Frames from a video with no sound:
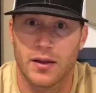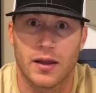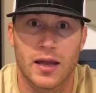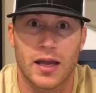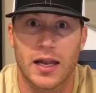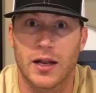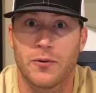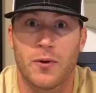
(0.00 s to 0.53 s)

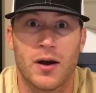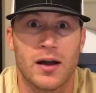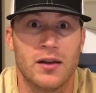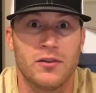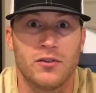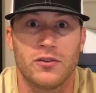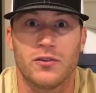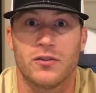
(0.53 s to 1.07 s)
Hitting
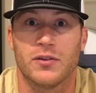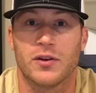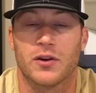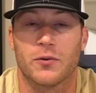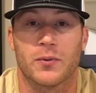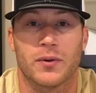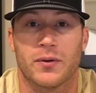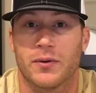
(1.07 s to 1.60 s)
wise, you
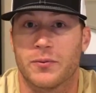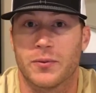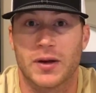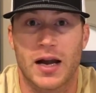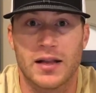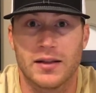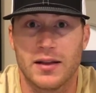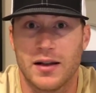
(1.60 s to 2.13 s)
know, what
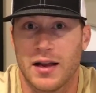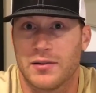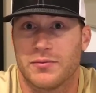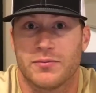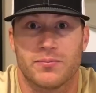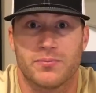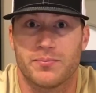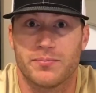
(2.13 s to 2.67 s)
I did, I
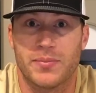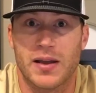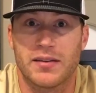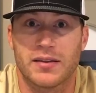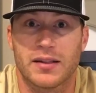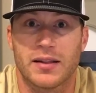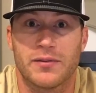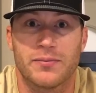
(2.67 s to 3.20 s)

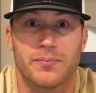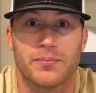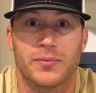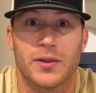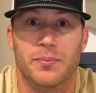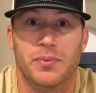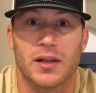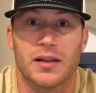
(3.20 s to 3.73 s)
basically,
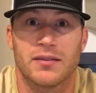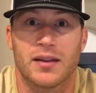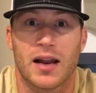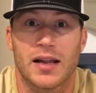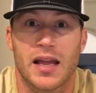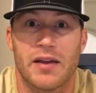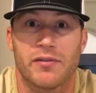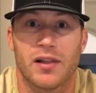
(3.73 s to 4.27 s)
the place that
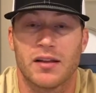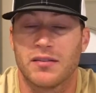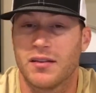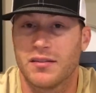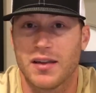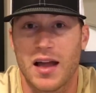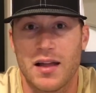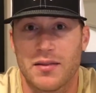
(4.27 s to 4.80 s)
I gave
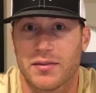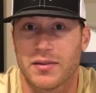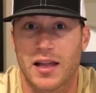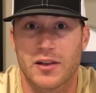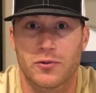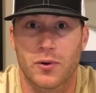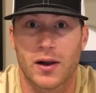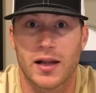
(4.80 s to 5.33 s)
lessons at,
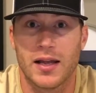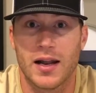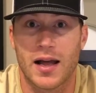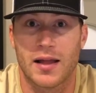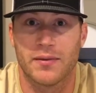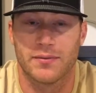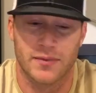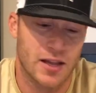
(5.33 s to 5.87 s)
that's where I hit
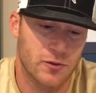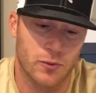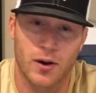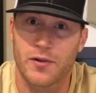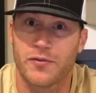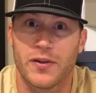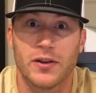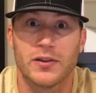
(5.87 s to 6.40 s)
at. That's where
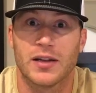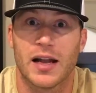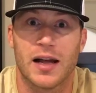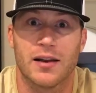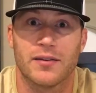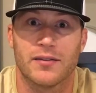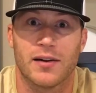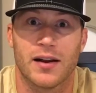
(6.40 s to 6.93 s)
I fielded
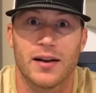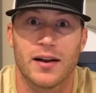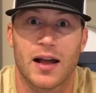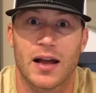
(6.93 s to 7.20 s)
at, right?